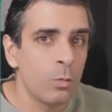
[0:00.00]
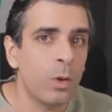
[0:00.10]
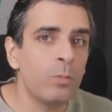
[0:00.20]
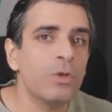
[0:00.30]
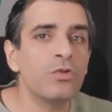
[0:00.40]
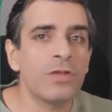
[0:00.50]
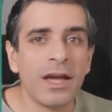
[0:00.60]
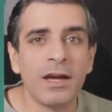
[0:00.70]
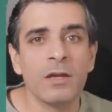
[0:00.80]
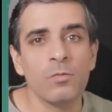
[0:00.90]
When we do
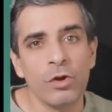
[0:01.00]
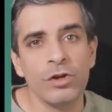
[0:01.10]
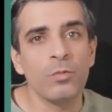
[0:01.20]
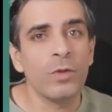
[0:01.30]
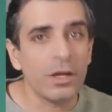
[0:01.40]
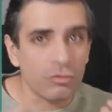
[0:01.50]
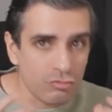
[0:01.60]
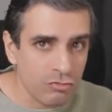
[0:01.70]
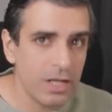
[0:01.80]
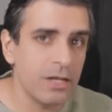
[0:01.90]
that kind of volume, we get
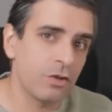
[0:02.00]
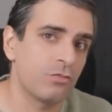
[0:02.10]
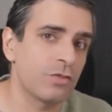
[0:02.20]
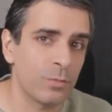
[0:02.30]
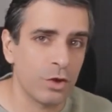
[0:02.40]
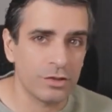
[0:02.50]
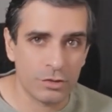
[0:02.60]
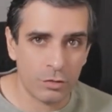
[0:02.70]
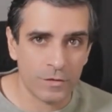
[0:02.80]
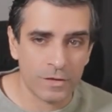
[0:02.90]
really good
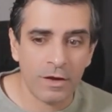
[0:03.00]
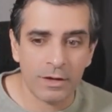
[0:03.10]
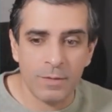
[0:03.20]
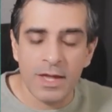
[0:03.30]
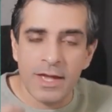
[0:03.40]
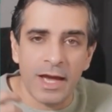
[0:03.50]
responses over time.